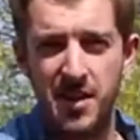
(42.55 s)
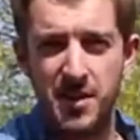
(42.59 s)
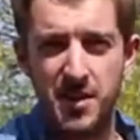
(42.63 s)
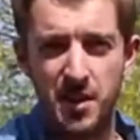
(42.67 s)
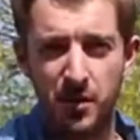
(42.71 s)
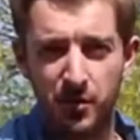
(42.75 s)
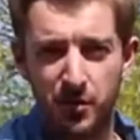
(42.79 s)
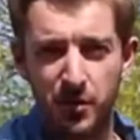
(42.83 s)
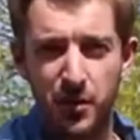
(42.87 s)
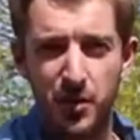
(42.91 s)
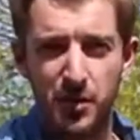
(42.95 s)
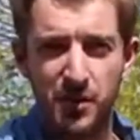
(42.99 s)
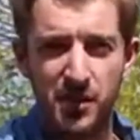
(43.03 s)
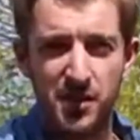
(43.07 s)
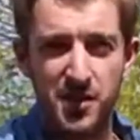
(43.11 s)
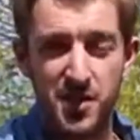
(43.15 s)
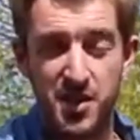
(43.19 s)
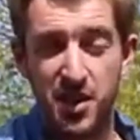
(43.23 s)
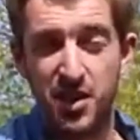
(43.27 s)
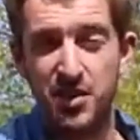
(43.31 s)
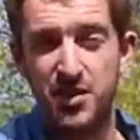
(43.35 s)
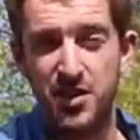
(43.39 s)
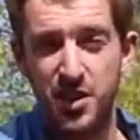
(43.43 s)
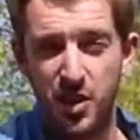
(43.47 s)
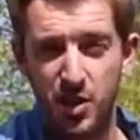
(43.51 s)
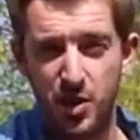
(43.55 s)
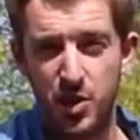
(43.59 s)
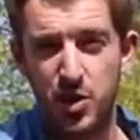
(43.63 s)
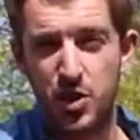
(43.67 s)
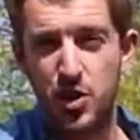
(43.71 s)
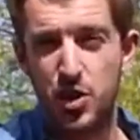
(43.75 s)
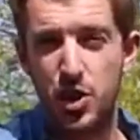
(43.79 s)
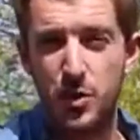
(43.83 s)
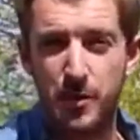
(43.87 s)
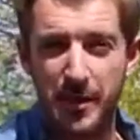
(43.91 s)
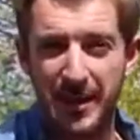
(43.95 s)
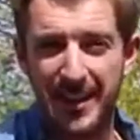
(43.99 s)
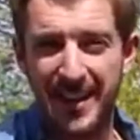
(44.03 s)
to focus on your
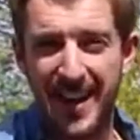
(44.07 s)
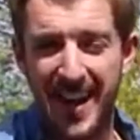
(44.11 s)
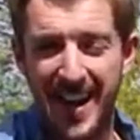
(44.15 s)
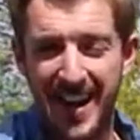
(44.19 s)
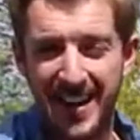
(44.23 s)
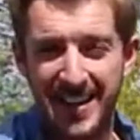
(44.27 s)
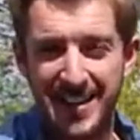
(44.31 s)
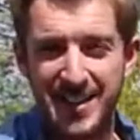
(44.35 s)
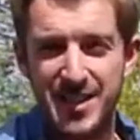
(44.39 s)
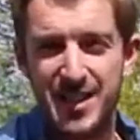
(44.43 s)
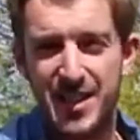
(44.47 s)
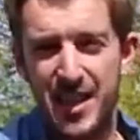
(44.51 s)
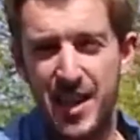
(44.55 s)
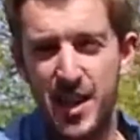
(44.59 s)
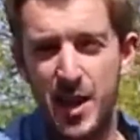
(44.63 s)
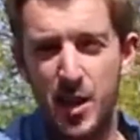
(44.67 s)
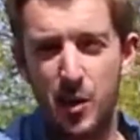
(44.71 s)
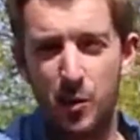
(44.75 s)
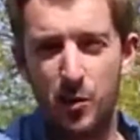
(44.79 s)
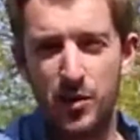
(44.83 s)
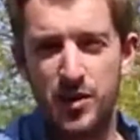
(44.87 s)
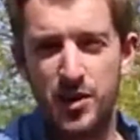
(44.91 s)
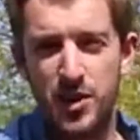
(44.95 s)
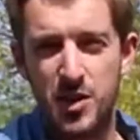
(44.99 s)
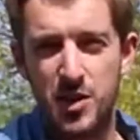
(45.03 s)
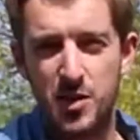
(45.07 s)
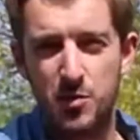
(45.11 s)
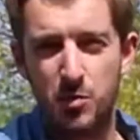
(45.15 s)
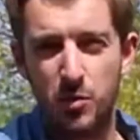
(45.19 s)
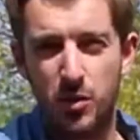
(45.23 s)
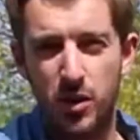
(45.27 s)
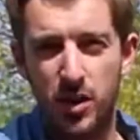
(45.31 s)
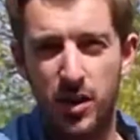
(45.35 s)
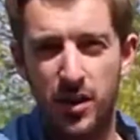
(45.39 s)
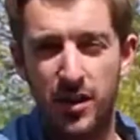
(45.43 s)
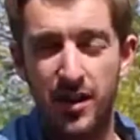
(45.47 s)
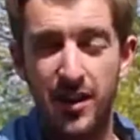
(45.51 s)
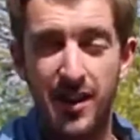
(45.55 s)
strumming hand, which is
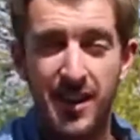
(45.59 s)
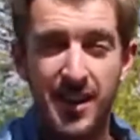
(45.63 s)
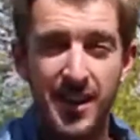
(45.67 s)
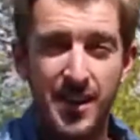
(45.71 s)
what